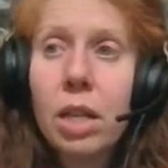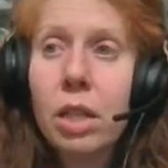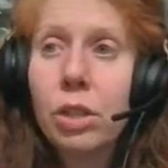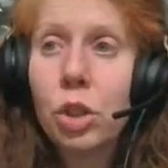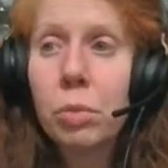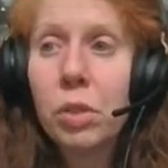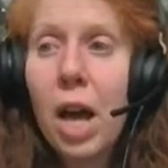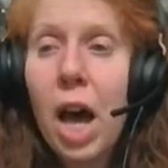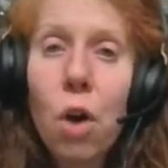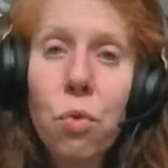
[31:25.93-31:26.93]
in terms of
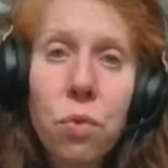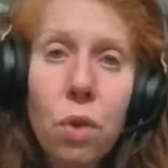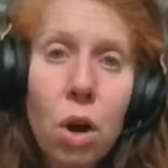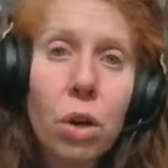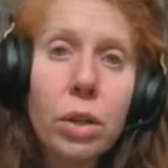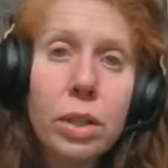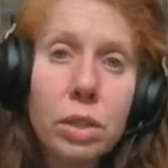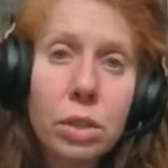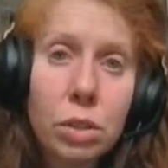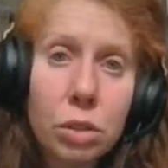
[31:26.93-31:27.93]
how far
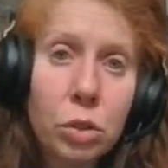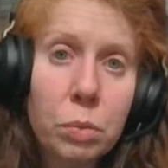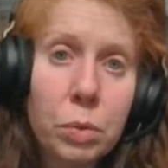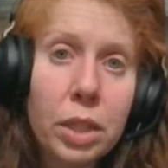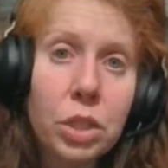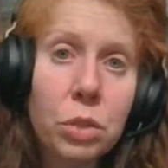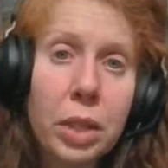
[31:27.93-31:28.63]
into the tribulation